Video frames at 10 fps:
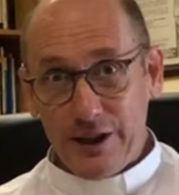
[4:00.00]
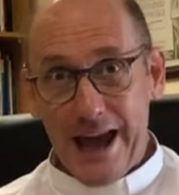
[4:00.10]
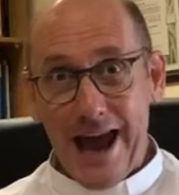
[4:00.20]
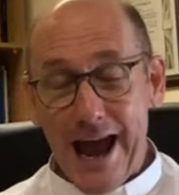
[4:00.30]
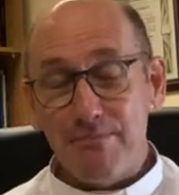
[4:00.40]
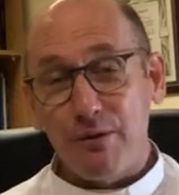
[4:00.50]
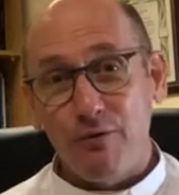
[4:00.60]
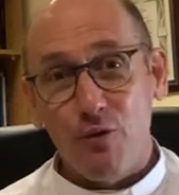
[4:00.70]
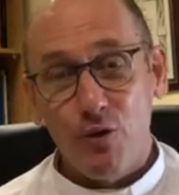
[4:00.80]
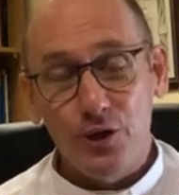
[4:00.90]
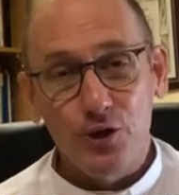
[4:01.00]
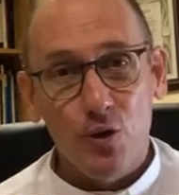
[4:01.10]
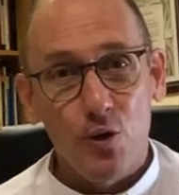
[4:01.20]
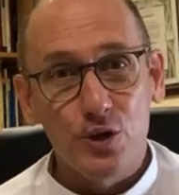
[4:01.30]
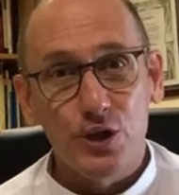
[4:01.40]
they had before the
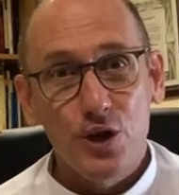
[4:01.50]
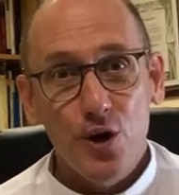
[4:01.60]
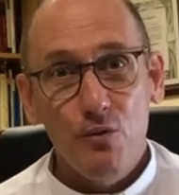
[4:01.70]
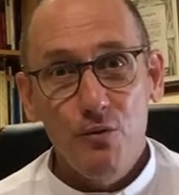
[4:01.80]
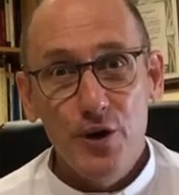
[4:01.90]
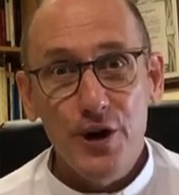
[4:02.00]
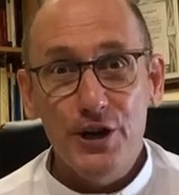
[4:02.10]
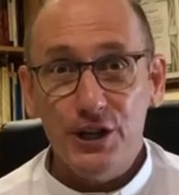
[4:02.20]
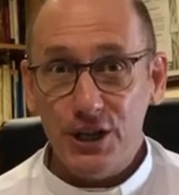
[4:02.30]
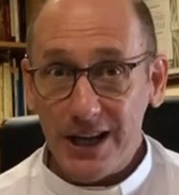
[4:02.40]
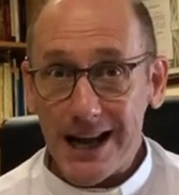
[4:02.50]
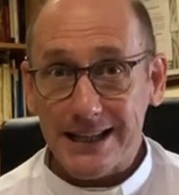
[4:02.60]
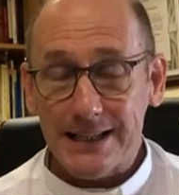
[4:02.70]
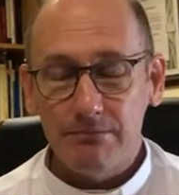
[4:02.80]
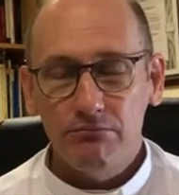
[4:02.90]
doors were
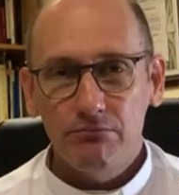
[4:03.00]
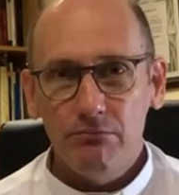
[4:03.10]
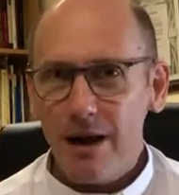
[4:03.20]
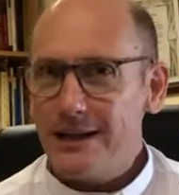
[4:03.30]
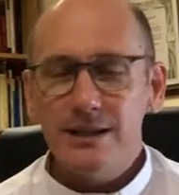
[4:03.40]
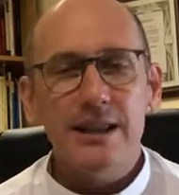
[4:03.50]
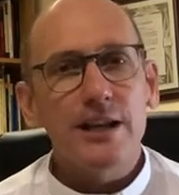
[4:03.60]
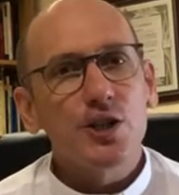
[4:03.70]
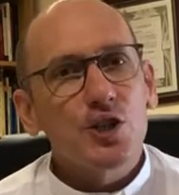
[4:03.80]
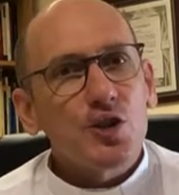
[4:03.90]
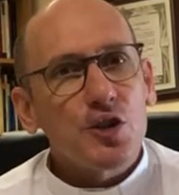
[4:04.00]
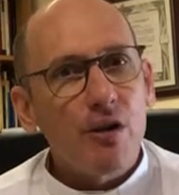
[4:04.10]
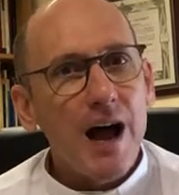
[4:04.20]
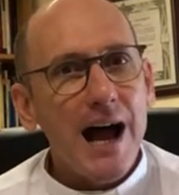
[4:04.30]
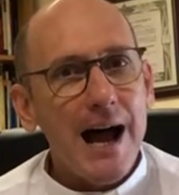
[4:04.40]
shut. Why didn't they just
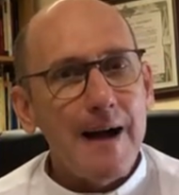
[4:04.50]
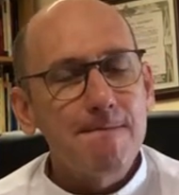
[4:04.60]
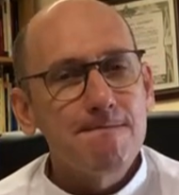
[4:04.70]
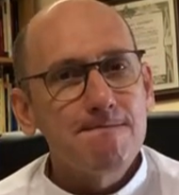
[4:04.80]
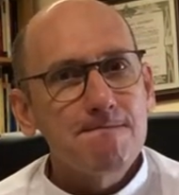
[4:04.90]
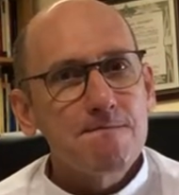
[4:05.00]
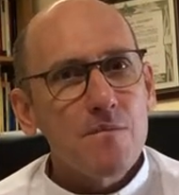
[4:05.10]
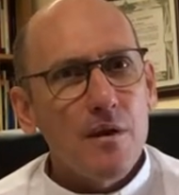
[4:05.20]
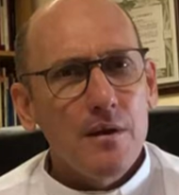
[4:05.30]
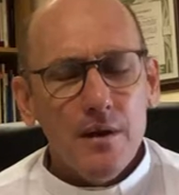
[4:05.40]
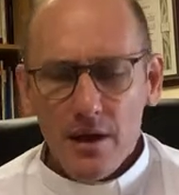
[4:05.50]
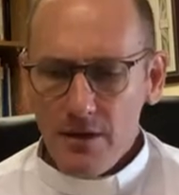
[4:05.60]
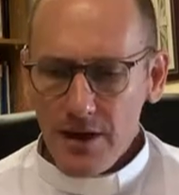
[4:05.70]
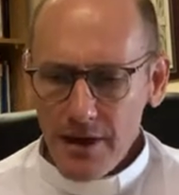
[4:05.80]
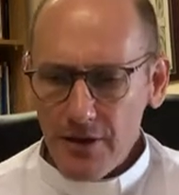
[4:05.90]
try?
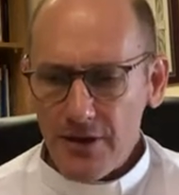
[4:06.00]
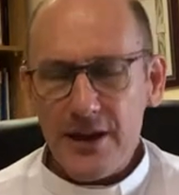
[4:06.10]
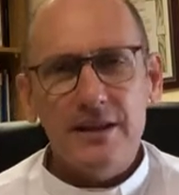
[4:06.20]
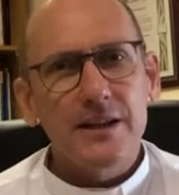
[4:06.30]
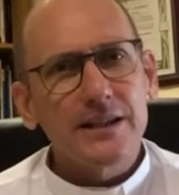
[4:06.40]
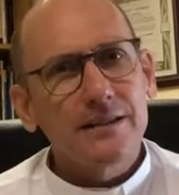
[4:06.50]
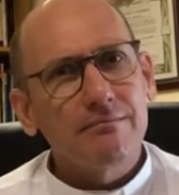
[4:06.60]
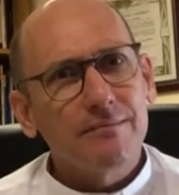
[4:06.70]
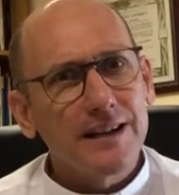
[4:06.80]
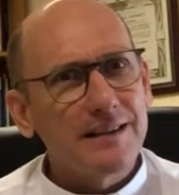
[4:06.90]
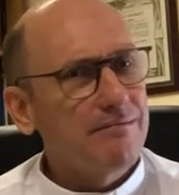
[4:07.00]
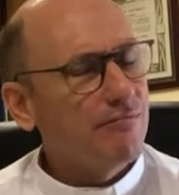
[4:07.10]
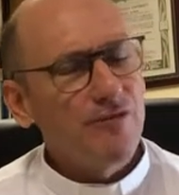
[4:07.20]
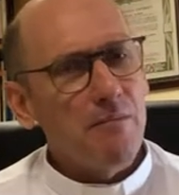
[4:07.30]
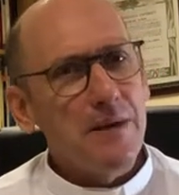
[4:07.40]
The other thing that
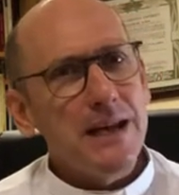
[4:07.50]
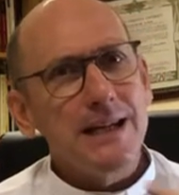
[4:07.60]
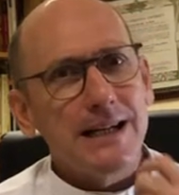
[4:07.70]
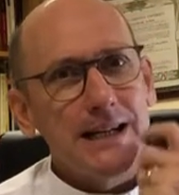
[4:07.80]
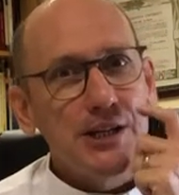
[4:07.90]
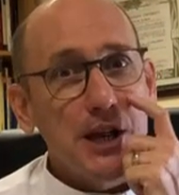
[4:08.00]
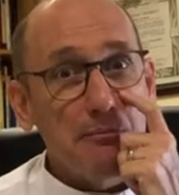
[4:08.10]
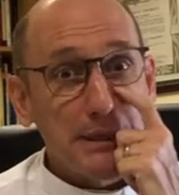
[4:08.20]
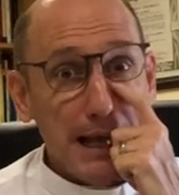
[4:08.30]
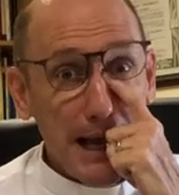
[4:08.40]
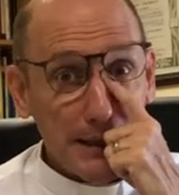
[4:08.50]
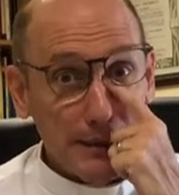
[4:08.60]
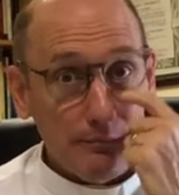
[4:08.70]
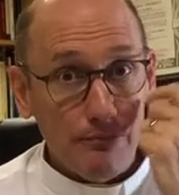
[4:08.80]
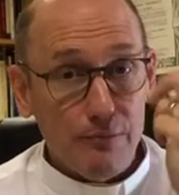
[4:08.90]
immediately jumps out
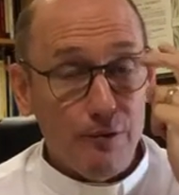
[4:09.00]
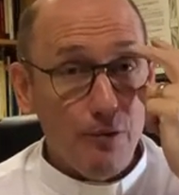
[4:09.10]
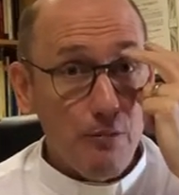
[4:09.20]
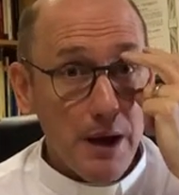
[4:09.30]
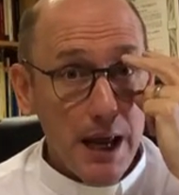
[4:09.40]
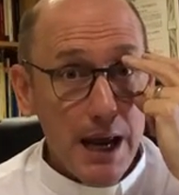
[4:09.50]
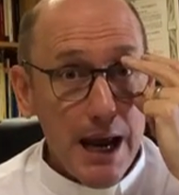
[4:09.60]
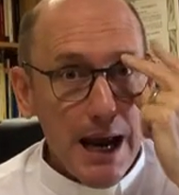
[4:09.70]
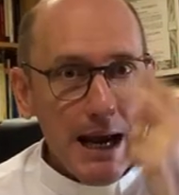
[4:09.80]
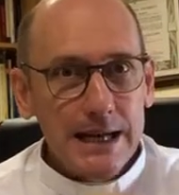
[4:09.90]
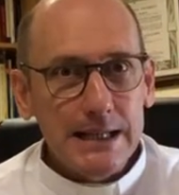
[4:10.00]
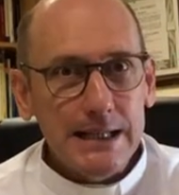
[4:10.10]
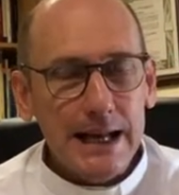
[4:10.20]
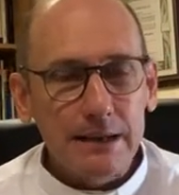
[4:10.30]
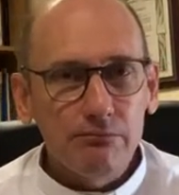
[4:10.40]
for me is
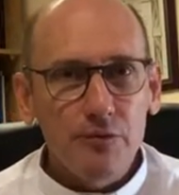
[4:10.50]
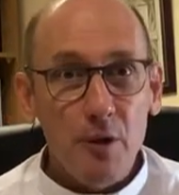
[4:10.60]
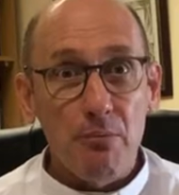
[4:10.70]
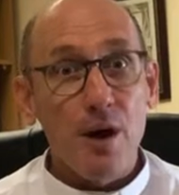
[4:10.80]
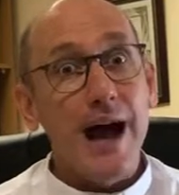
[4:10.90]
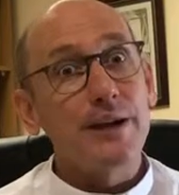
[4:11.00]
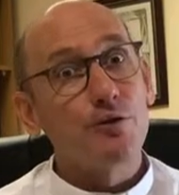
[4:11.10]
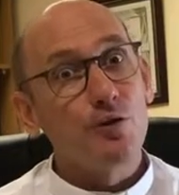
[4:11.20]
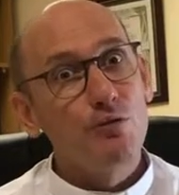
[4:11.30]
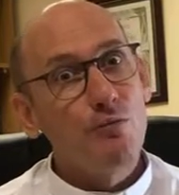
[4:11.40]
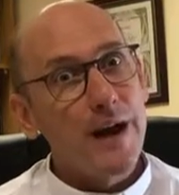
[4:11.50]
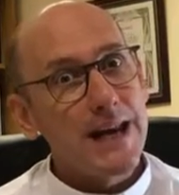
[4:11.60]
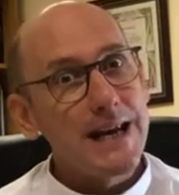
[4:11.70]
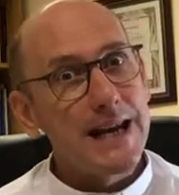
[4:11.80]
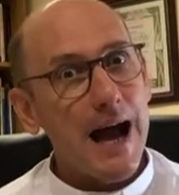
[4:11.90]
that the bridegroom, when
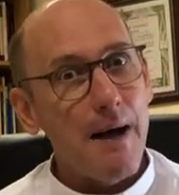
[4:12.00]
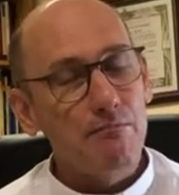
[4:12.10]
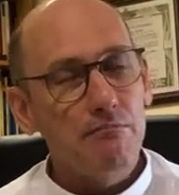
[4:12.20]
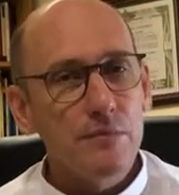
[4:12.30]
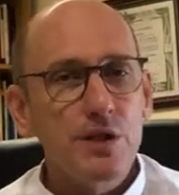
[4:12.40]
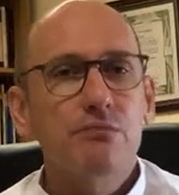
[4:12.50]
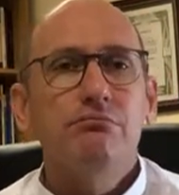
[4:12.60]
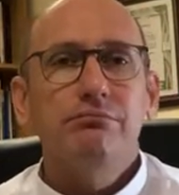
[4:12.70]
he comes,